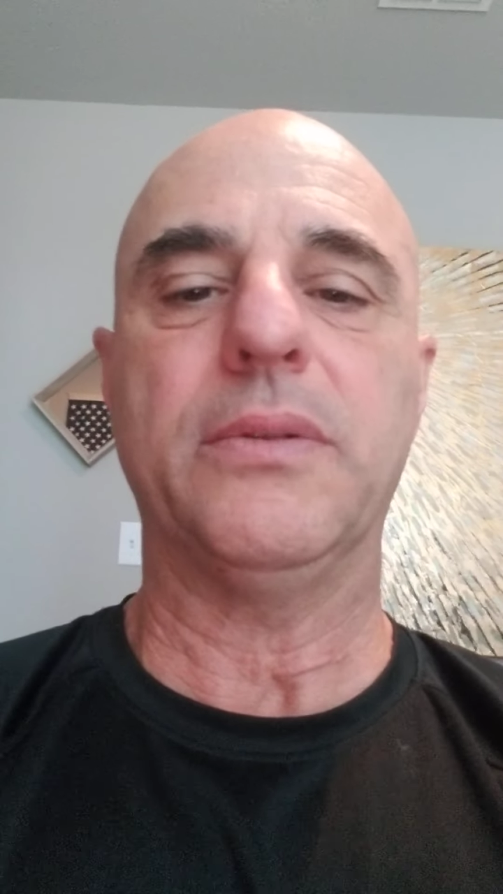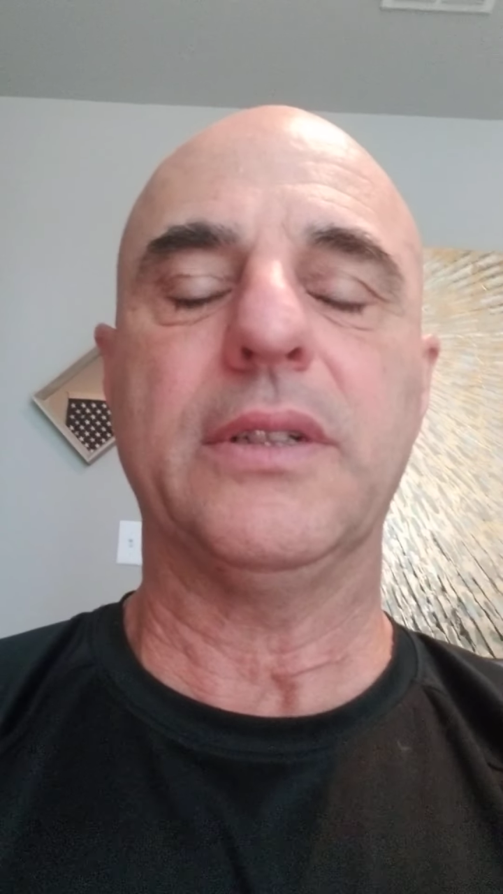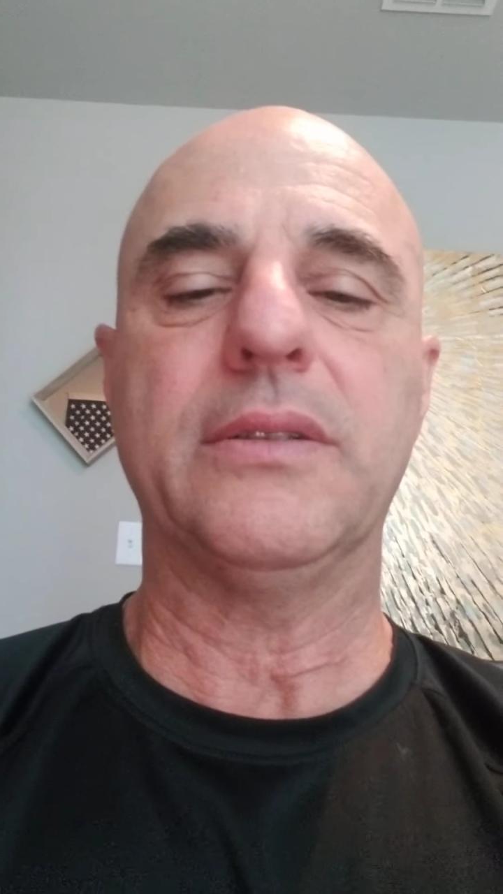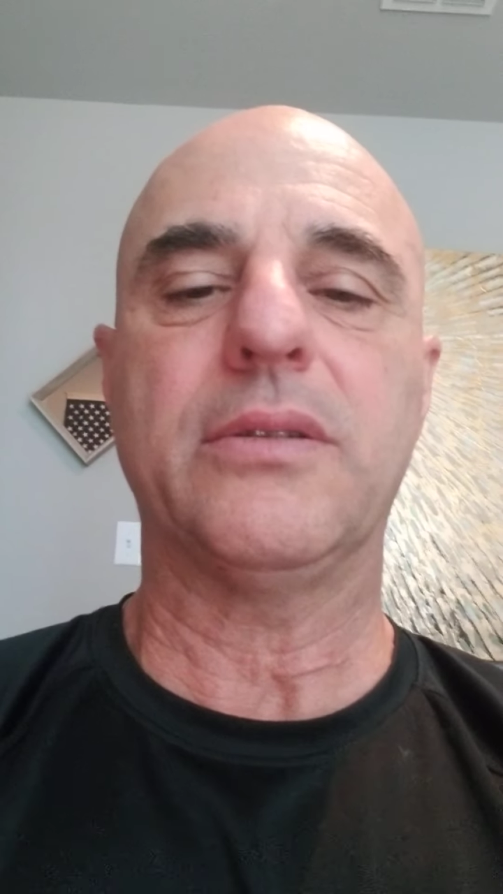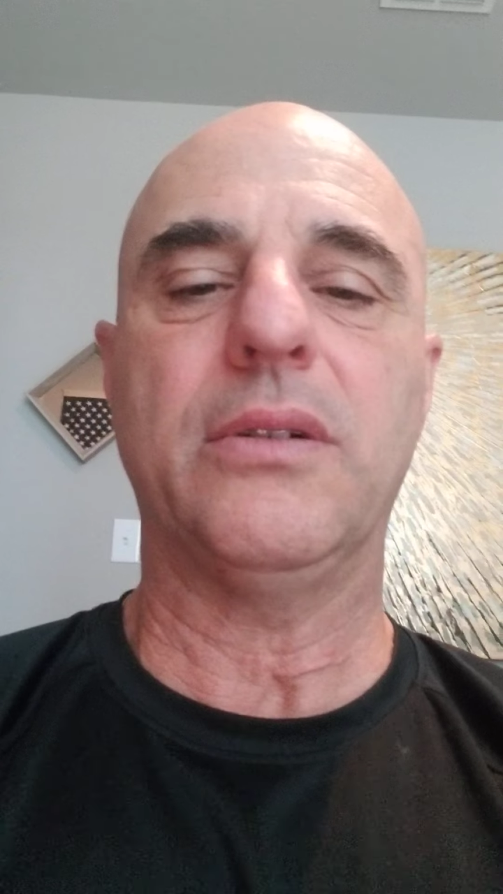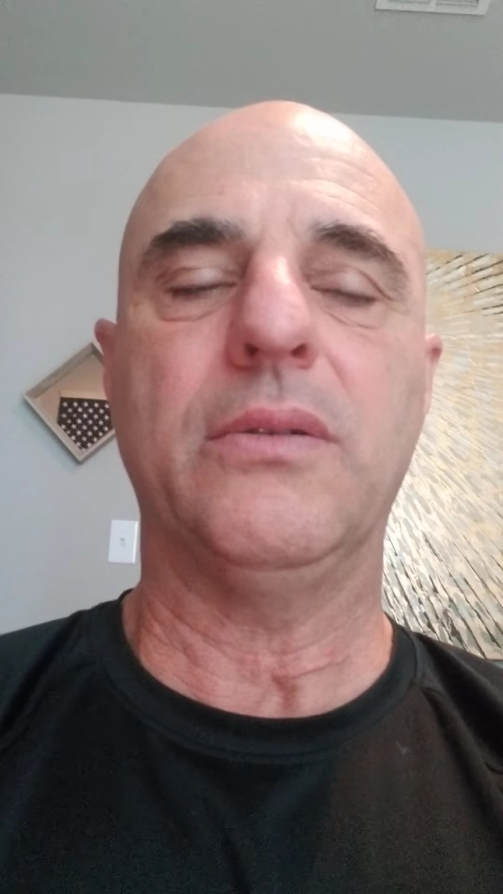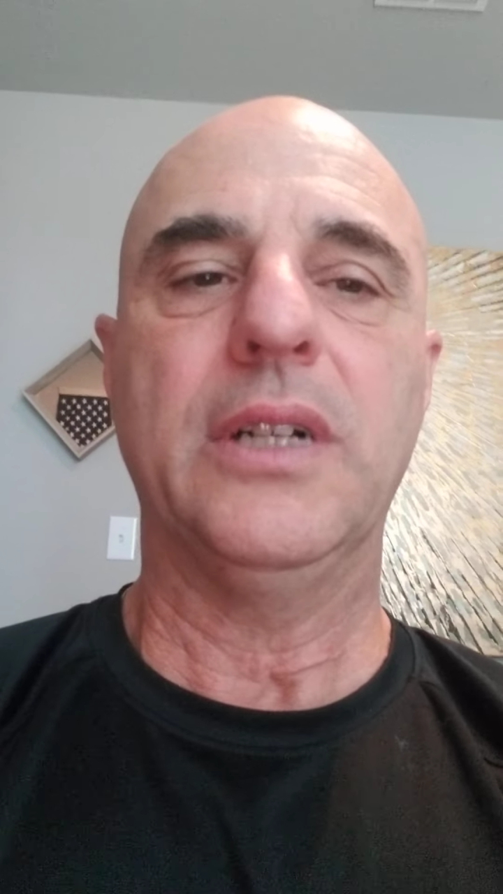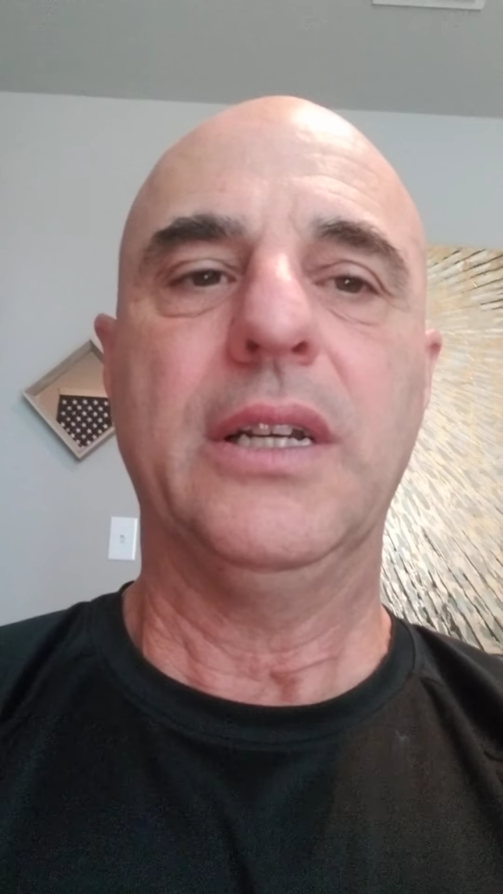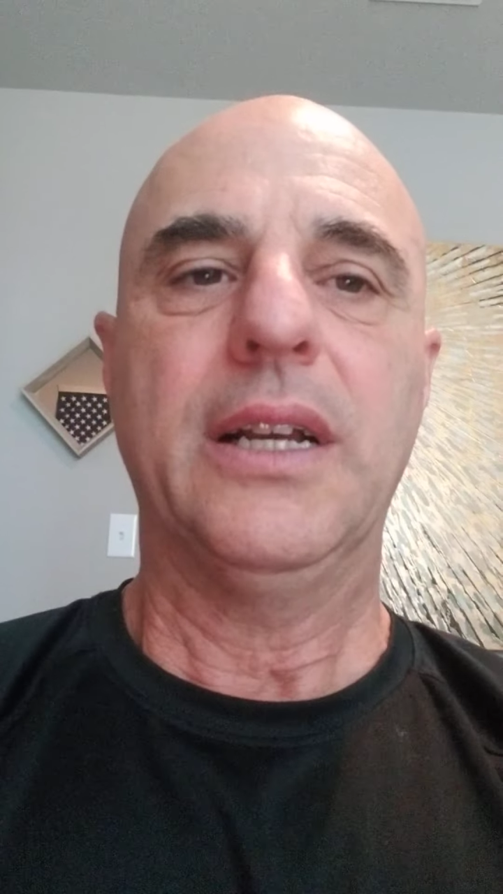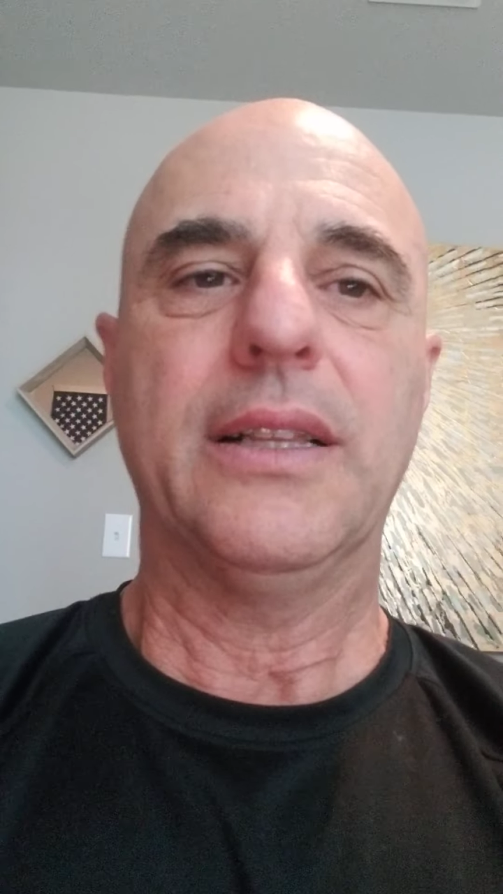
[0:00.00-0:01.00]
And so
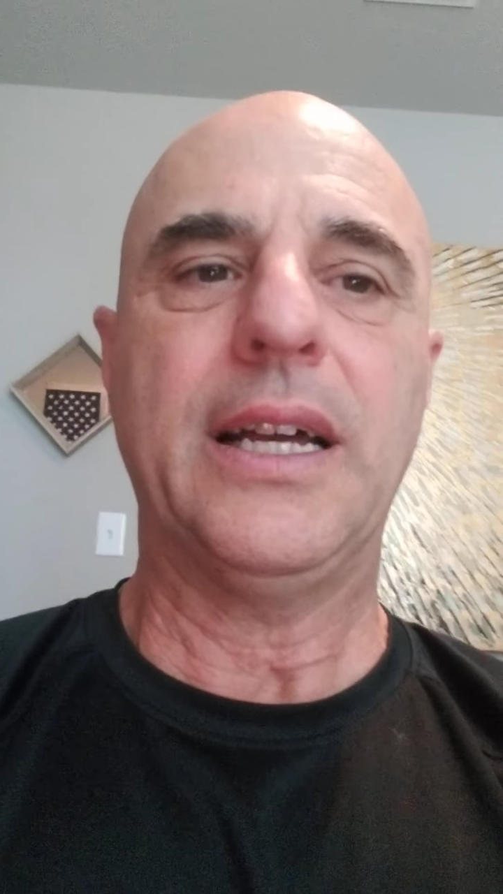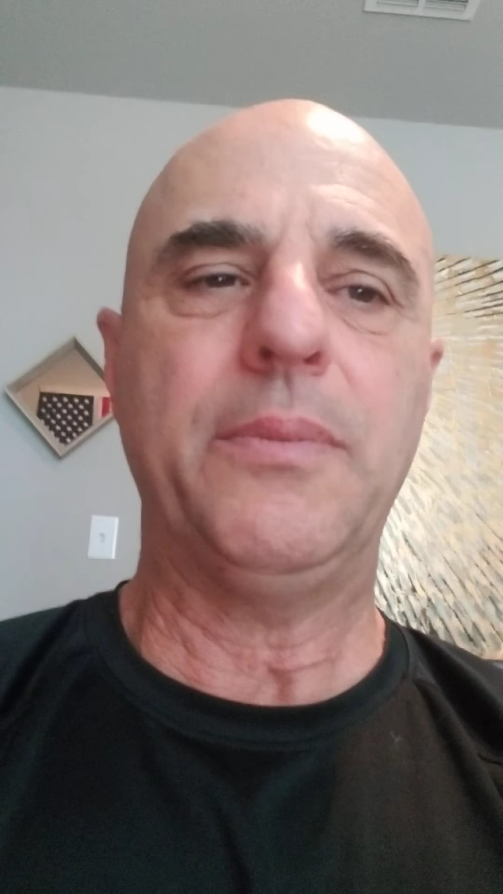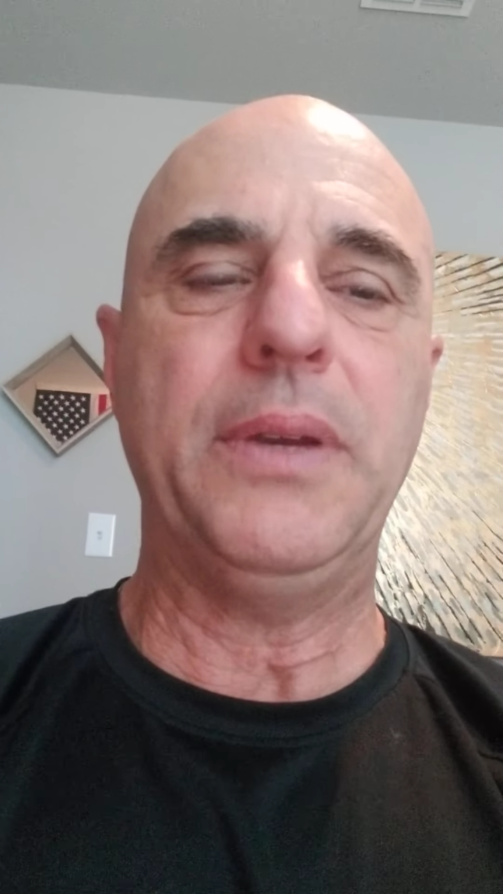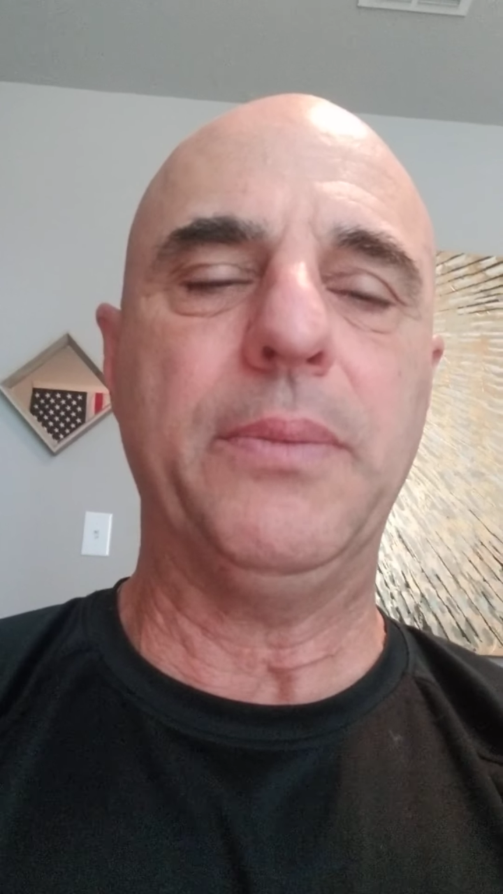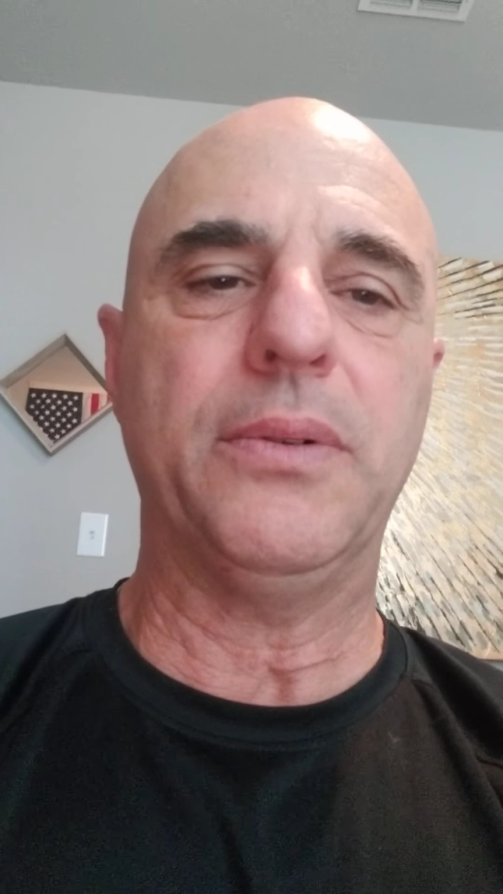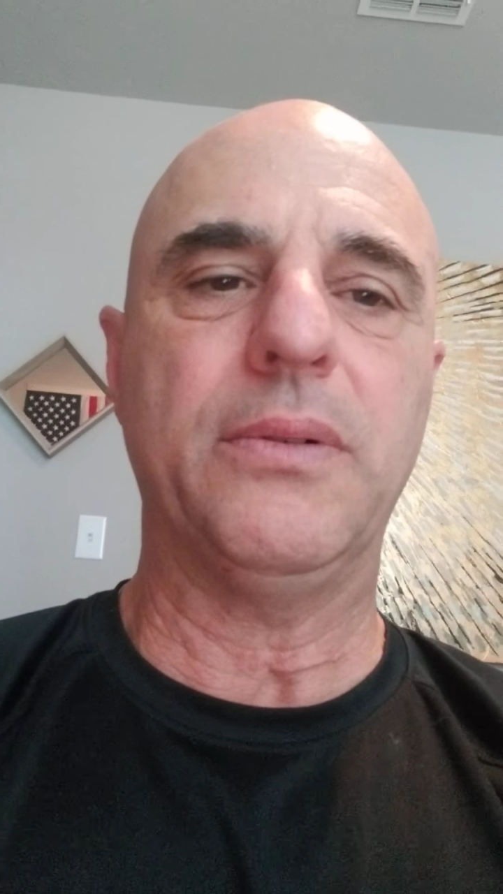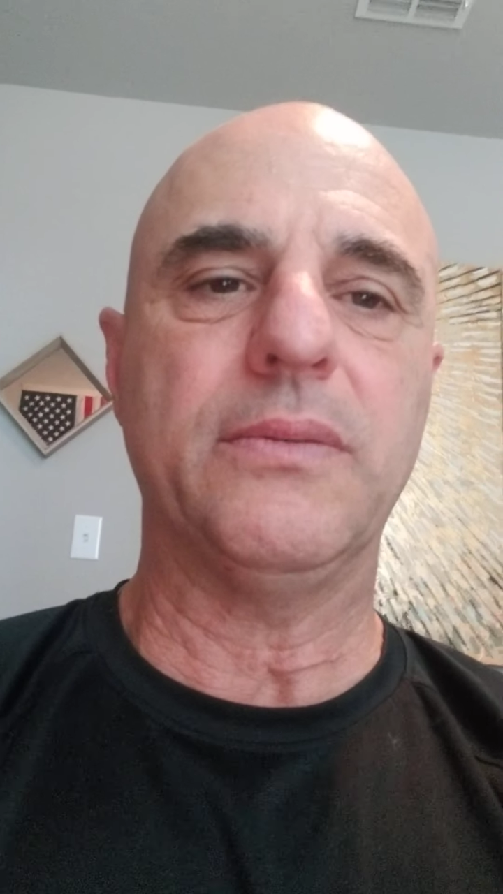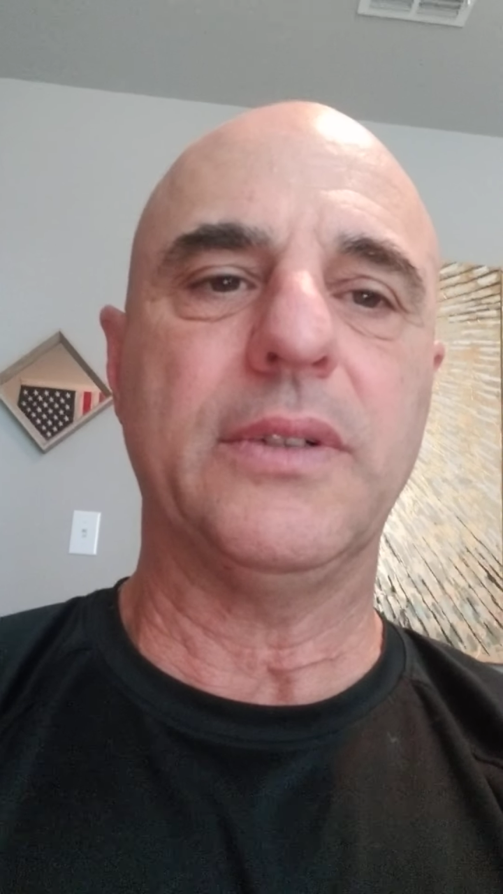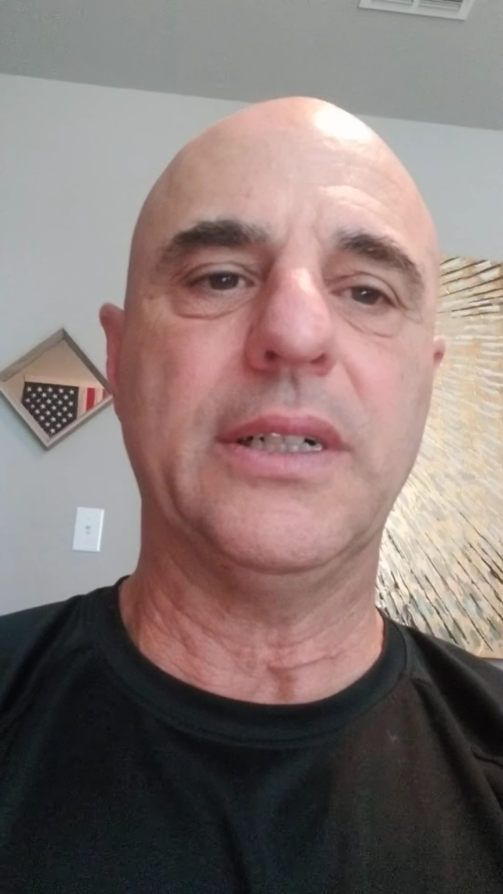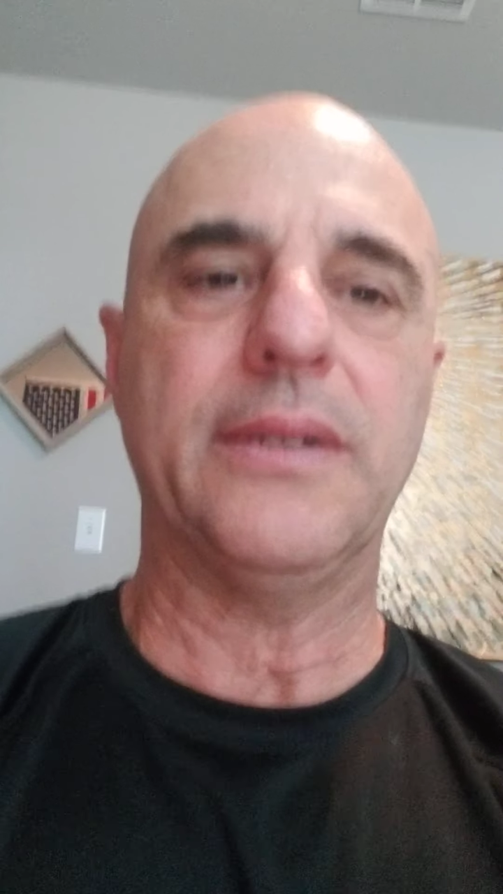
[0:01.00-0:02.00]
a lot of
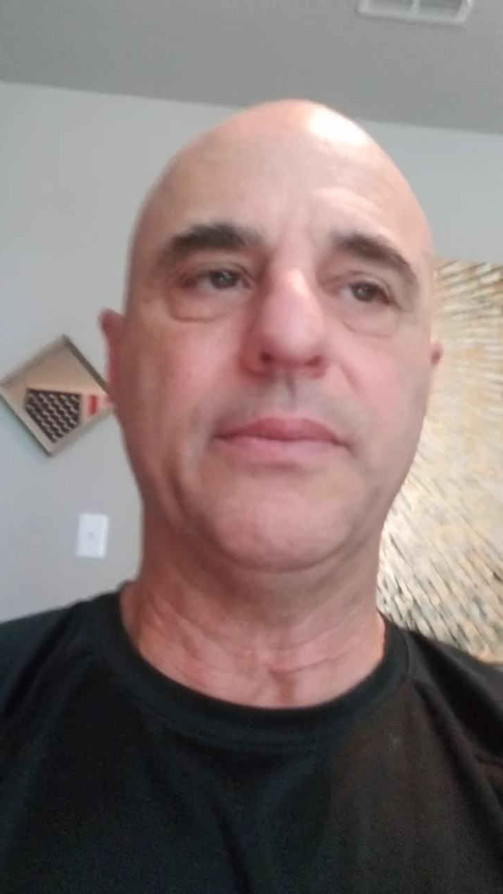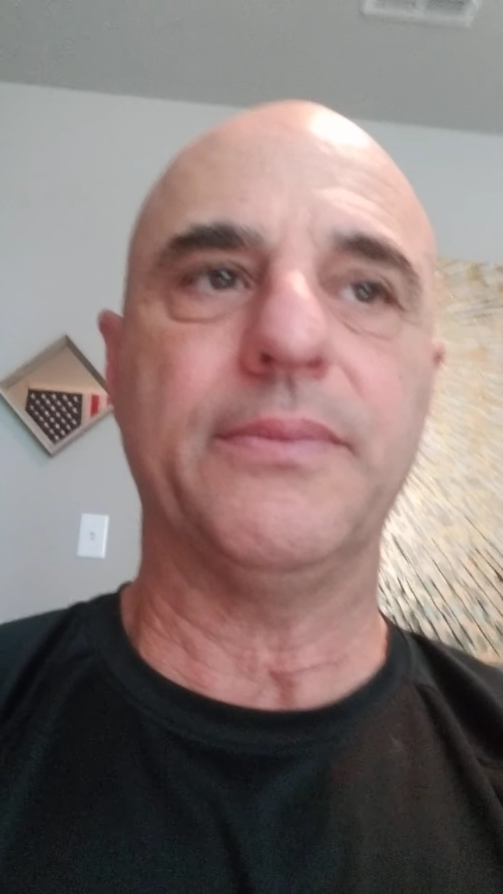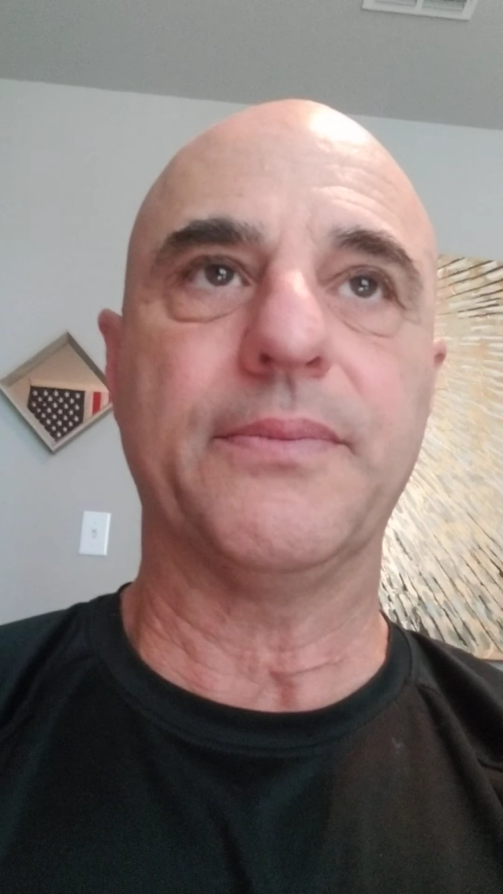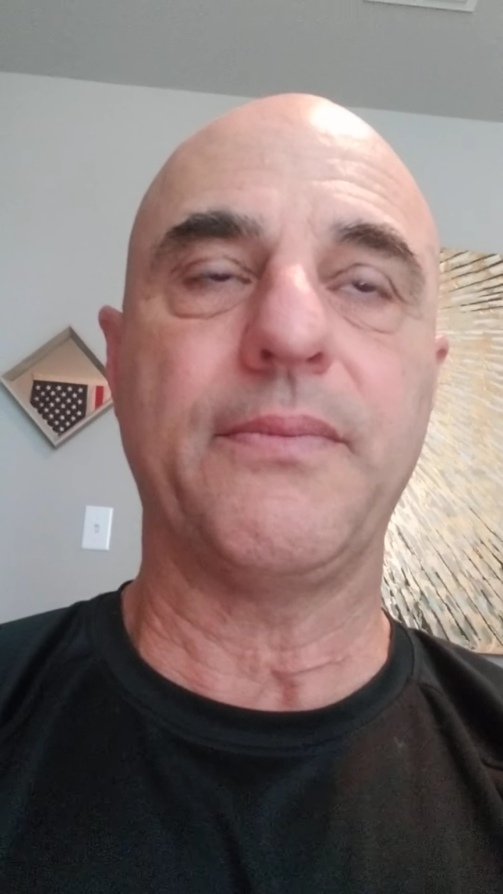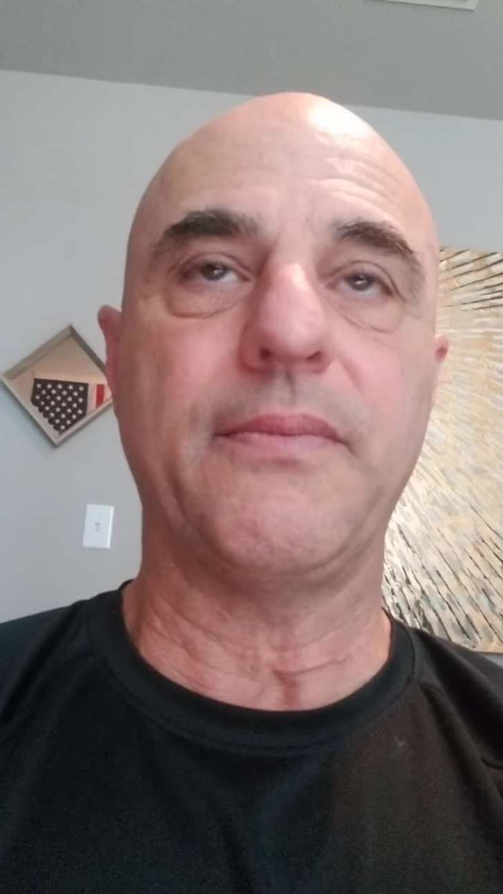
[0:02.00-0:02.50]
people um,